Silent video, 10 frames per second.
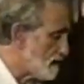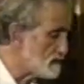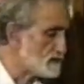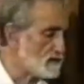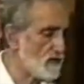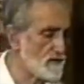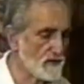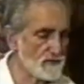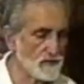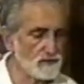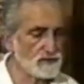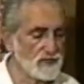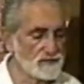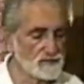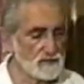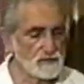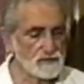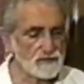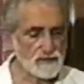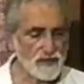he saw that the Old
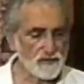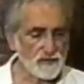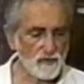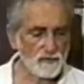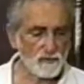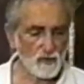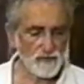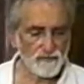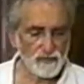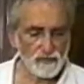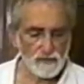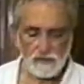Testament is anthropomorphic,